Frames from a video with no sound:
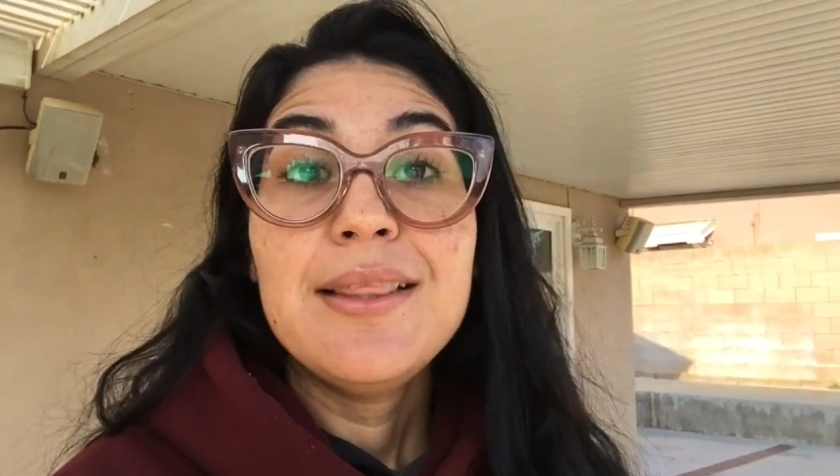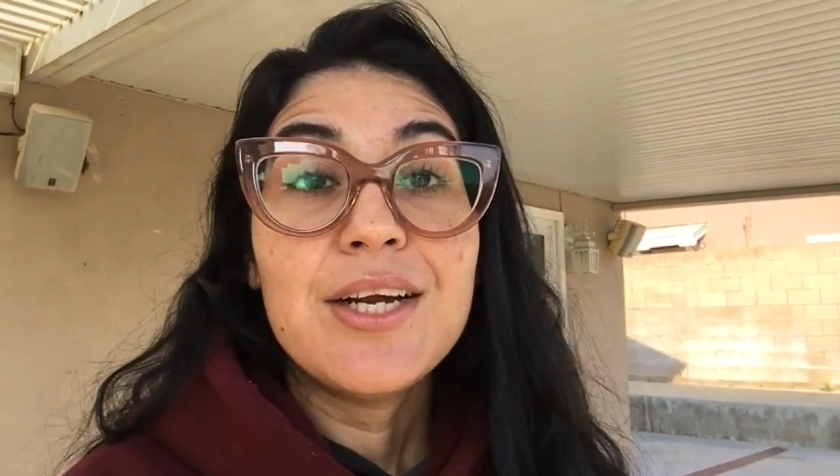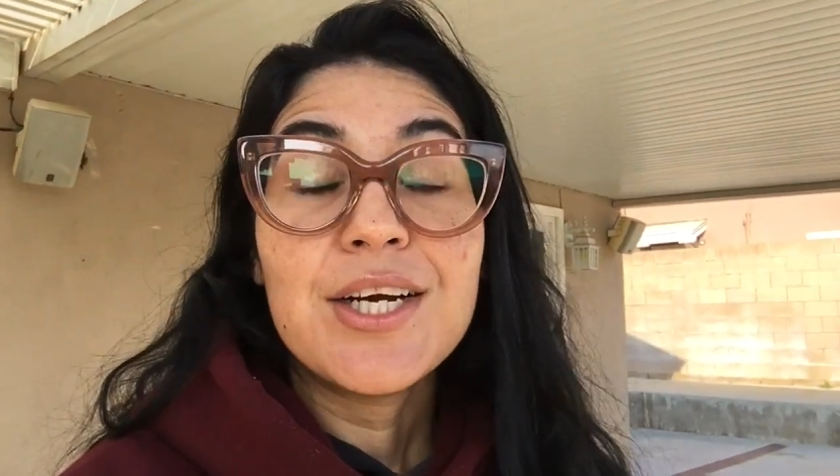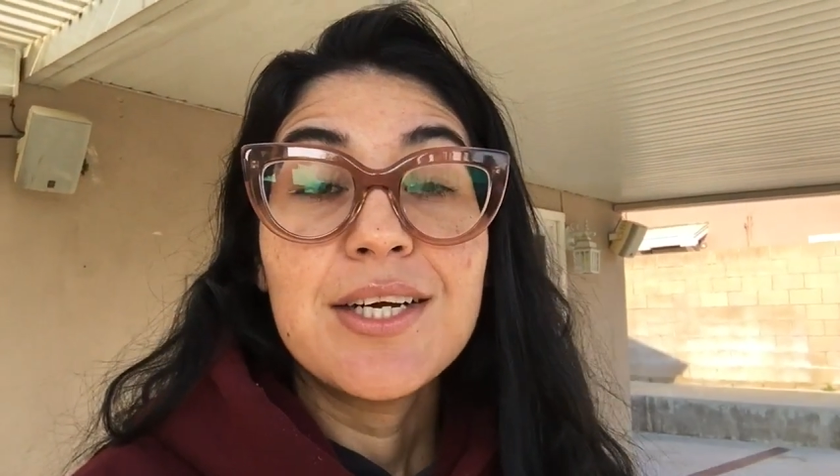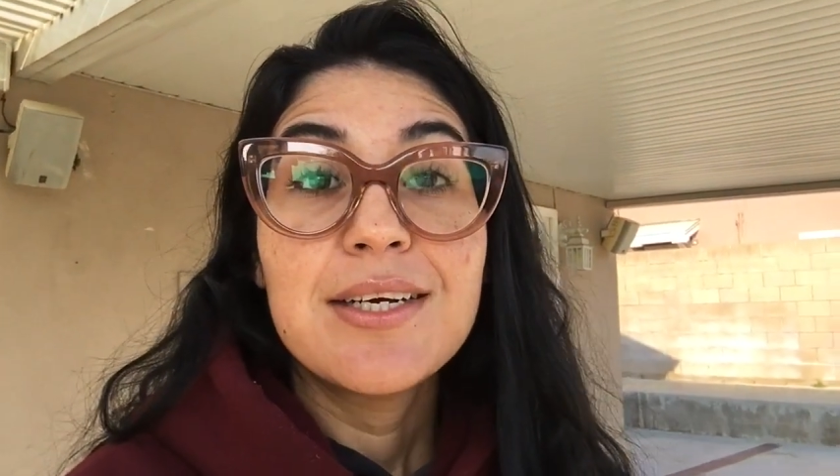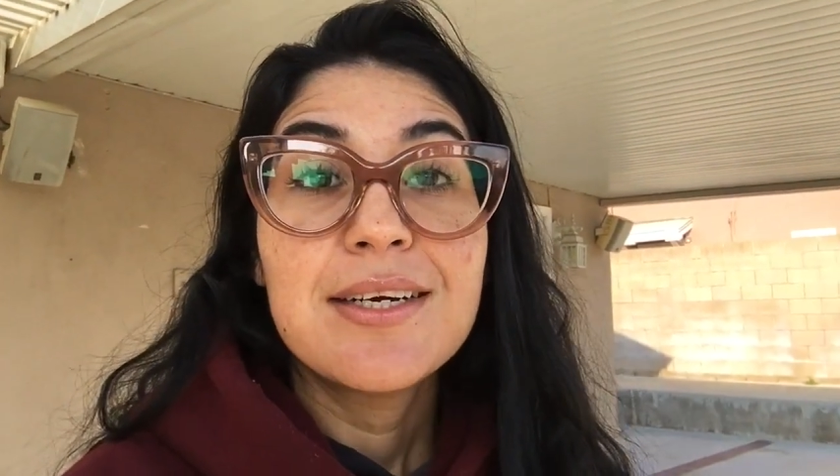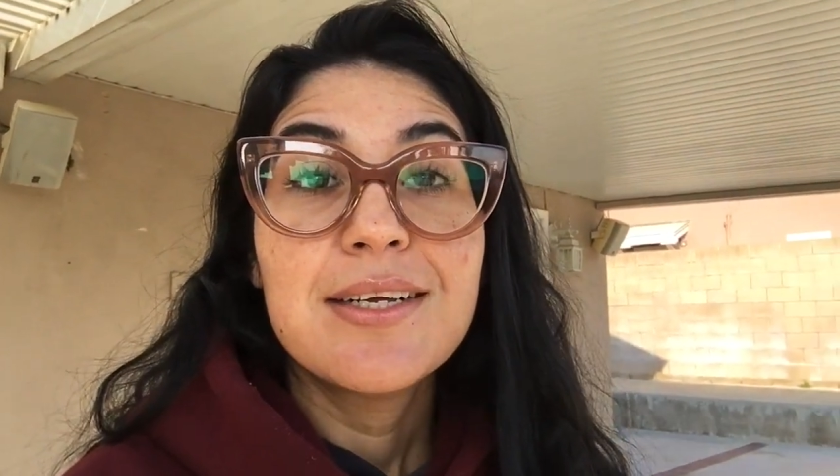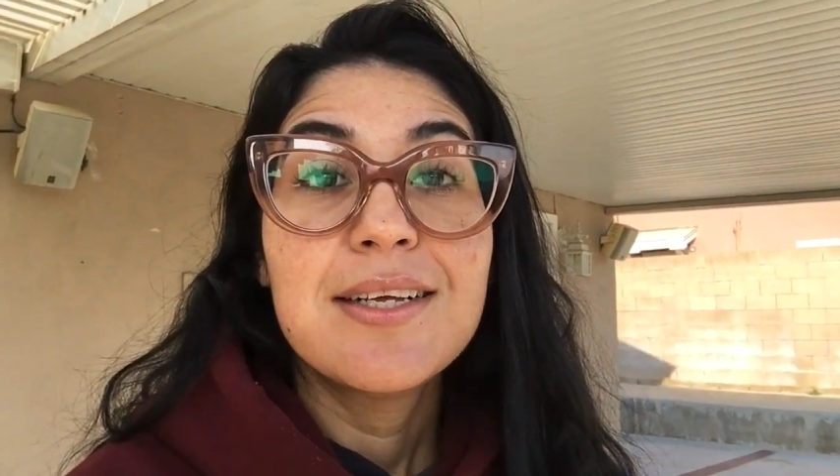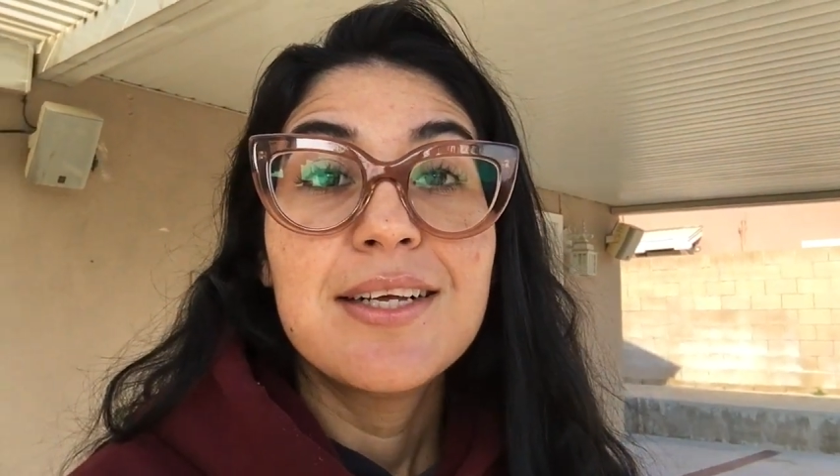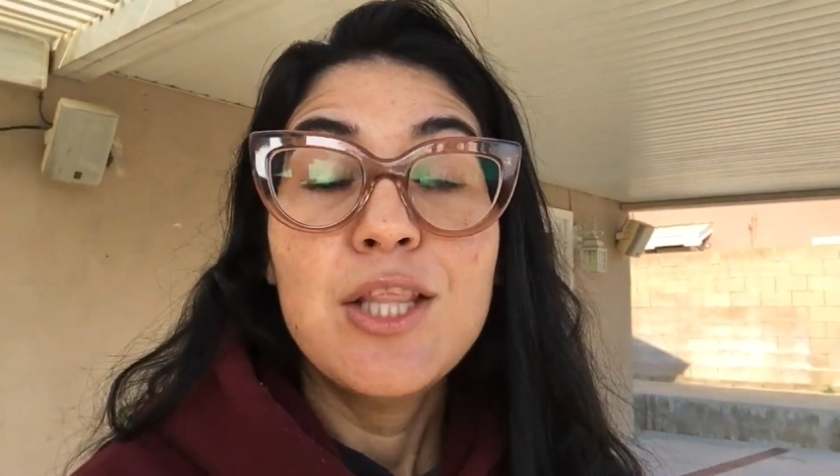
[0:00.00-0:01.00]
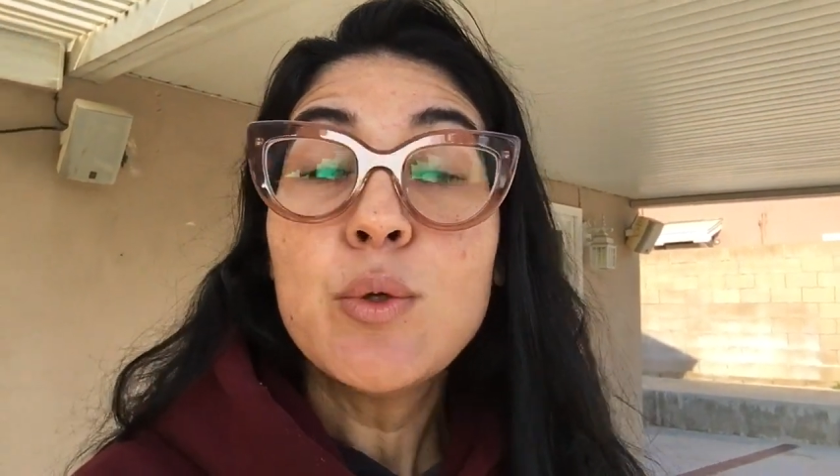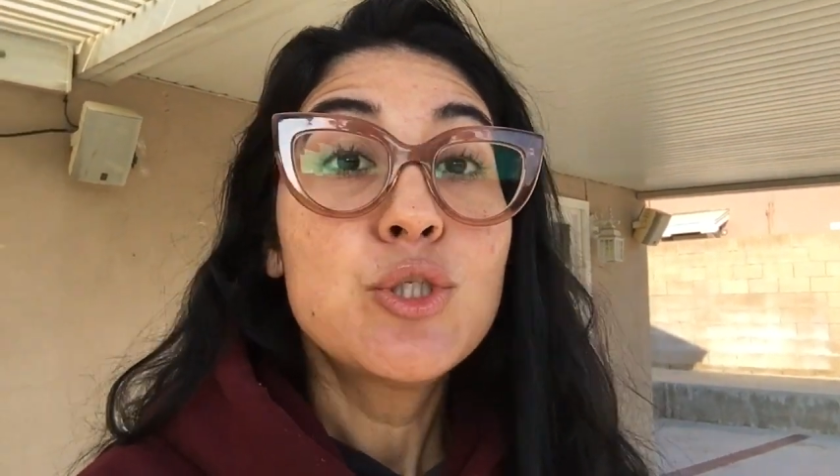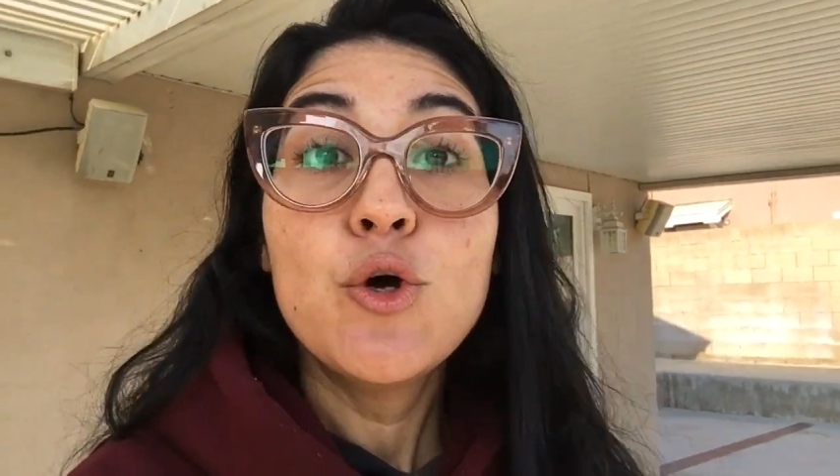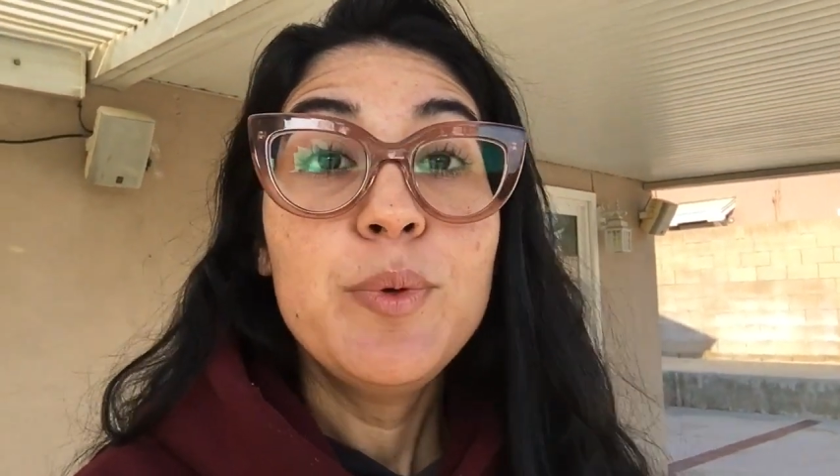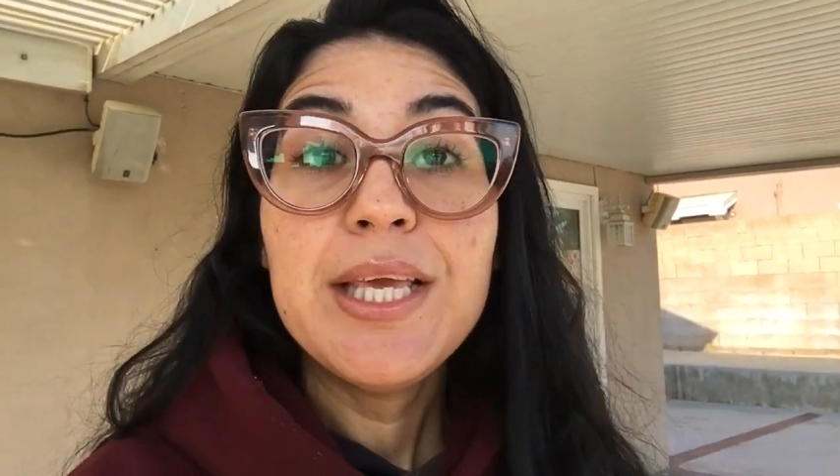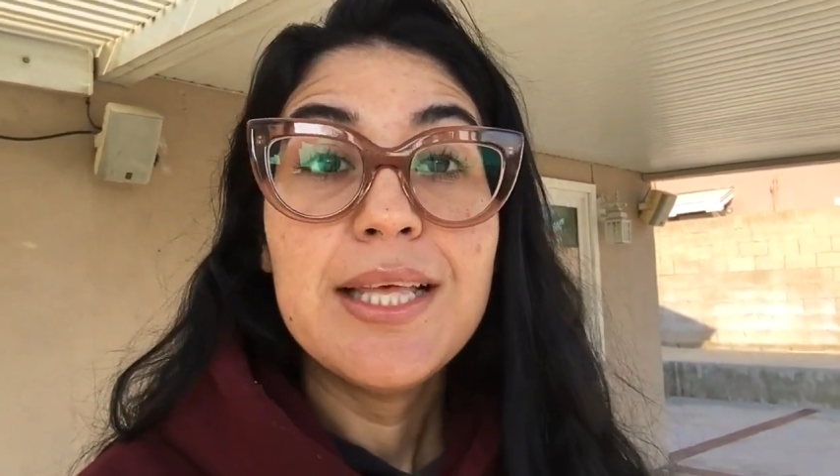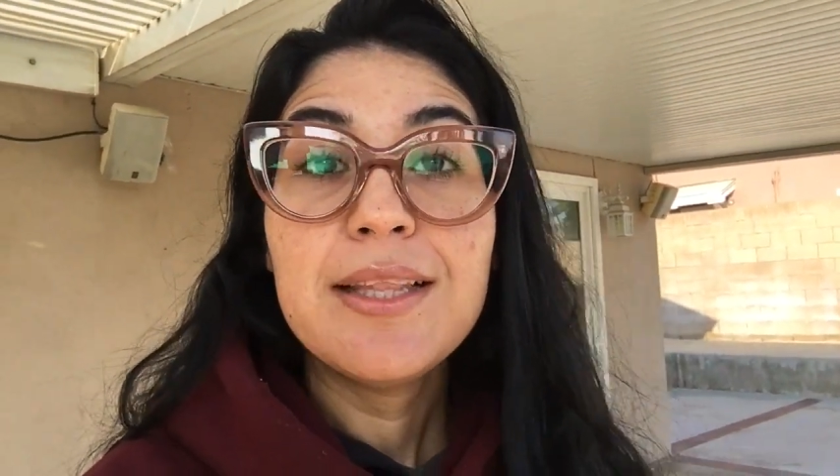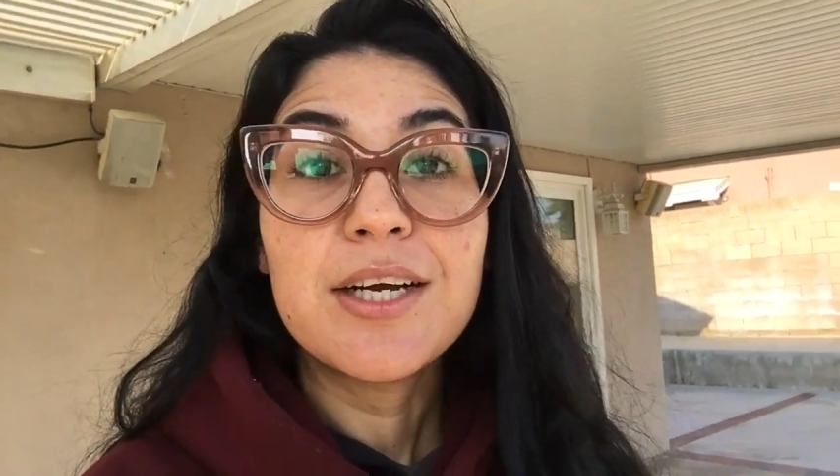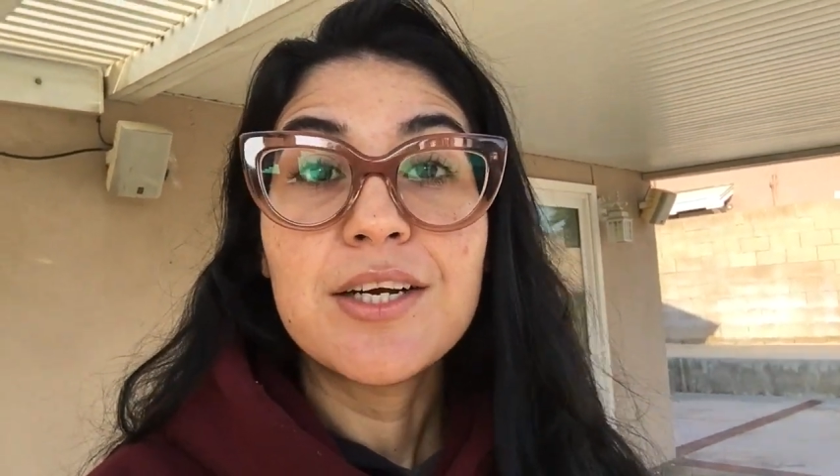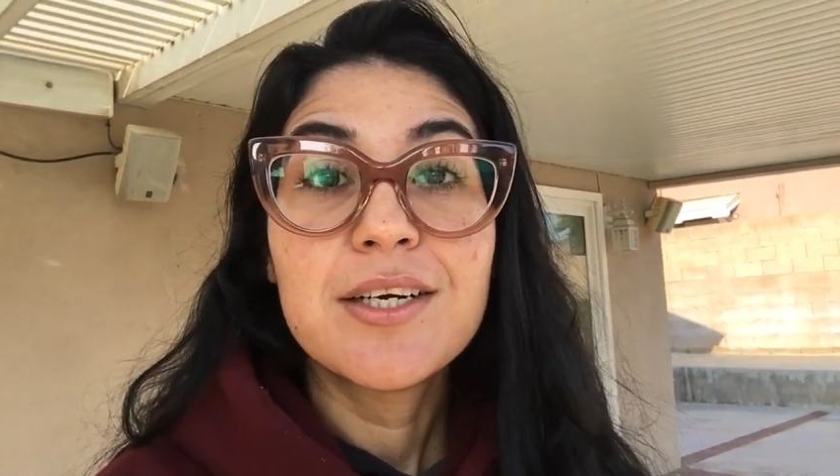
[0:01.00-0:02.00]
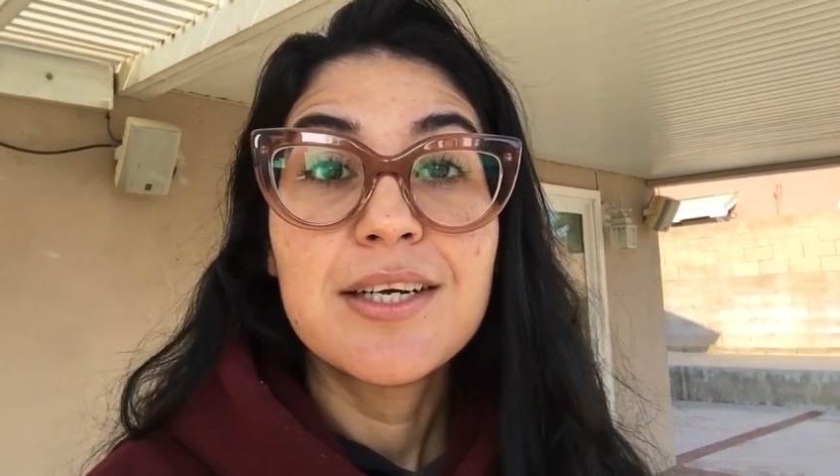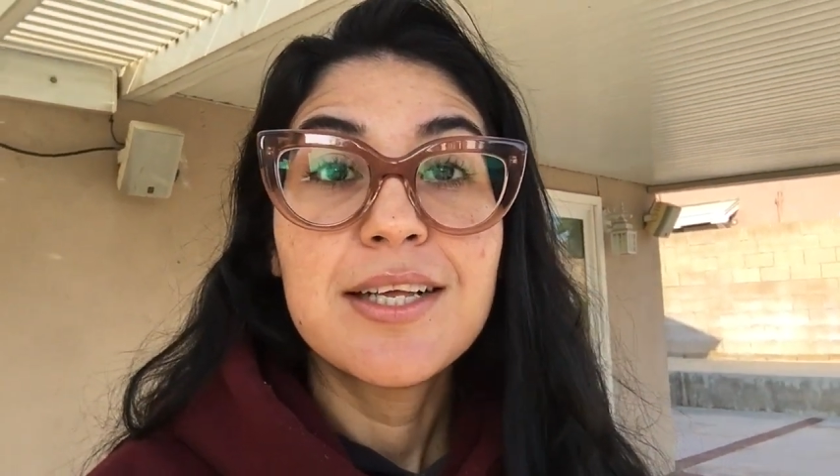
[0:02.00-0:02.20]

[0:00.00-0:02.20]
there. There was nobody in there.